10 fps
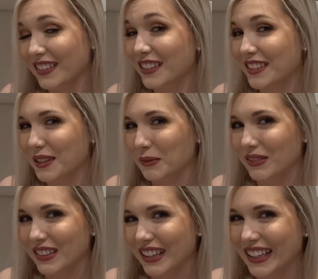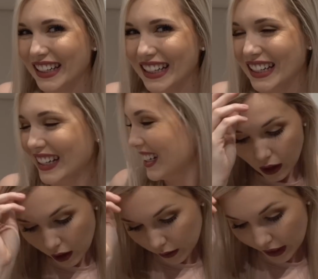that's him.
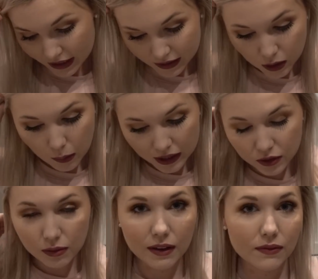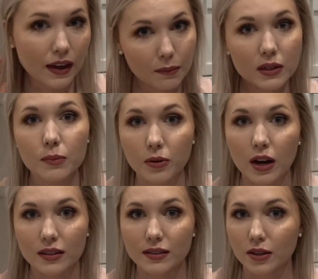Okay, so I don't have that many
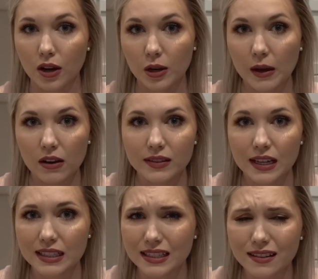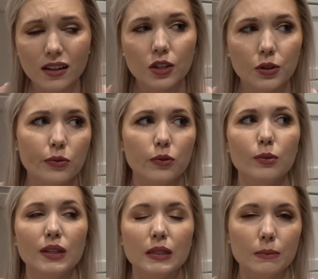products to talk about. I did not go
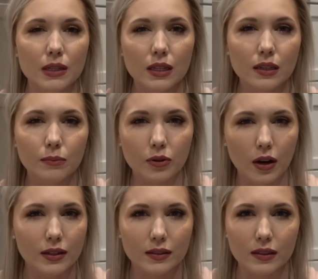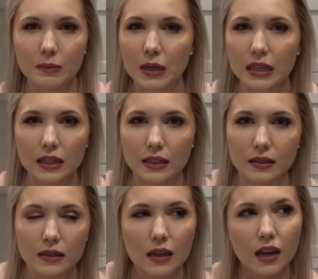through as many products this month
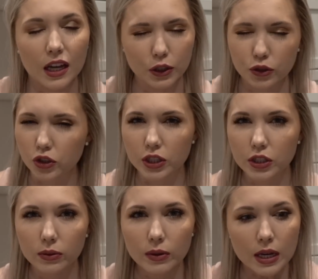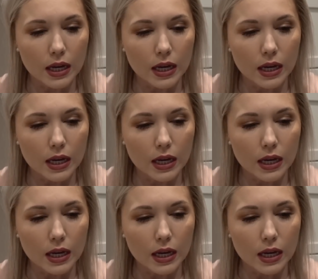as I usually do.